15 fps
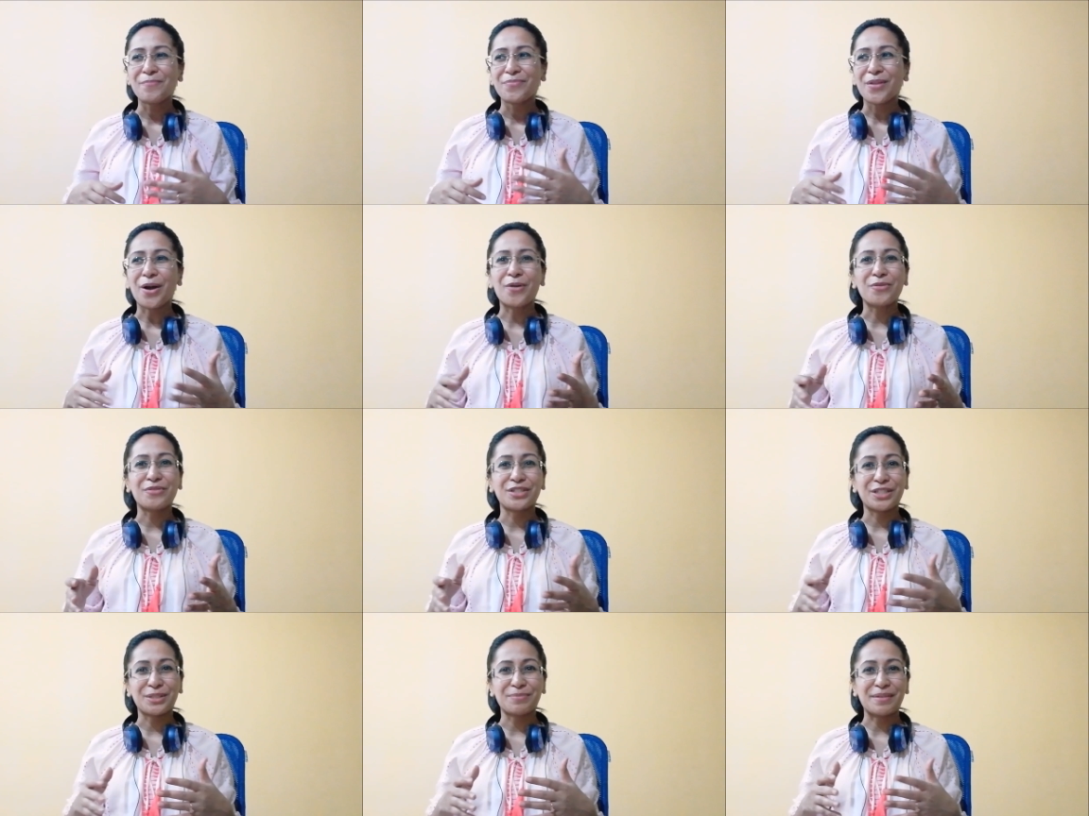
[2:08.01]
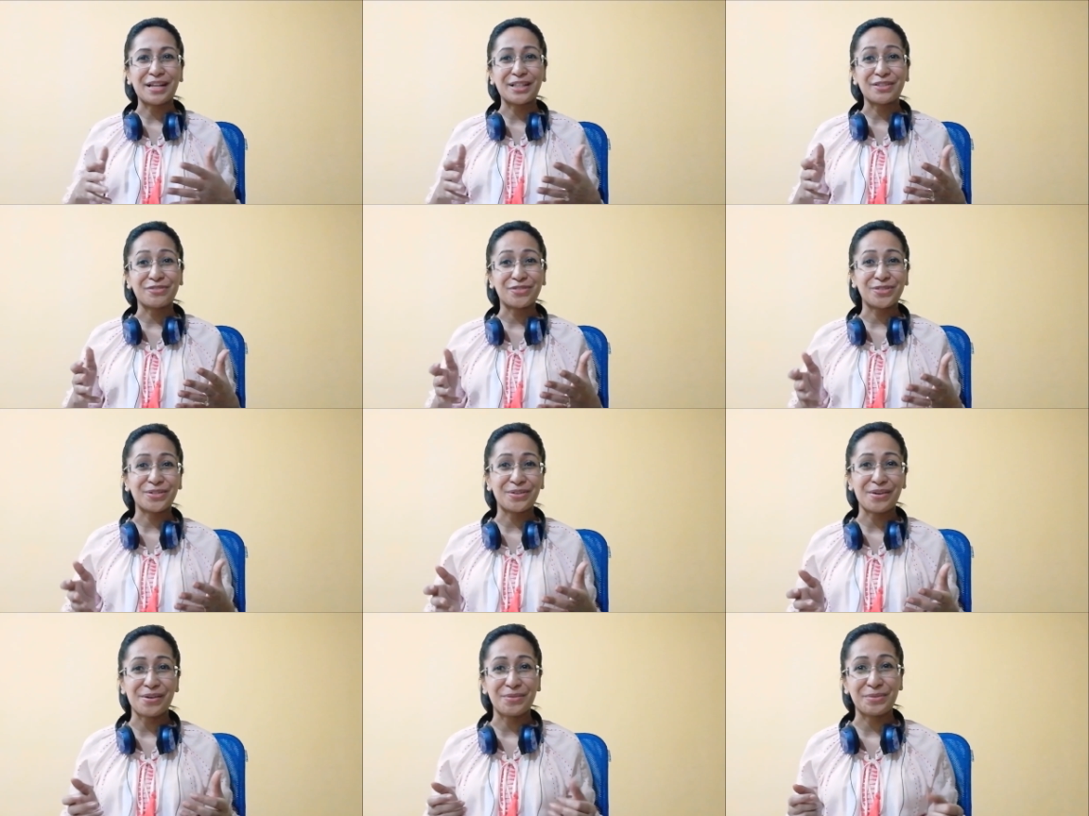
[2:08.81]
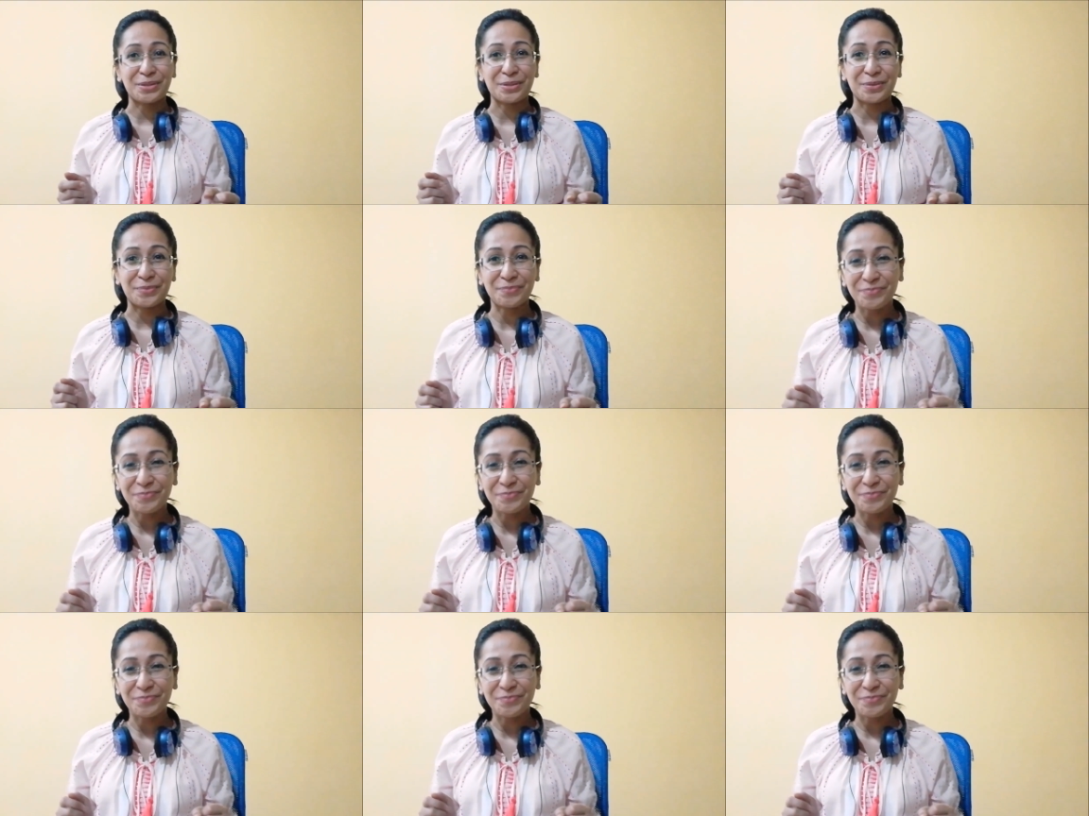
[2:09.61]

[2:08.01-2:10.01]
oh, we were just playing the fool around with you.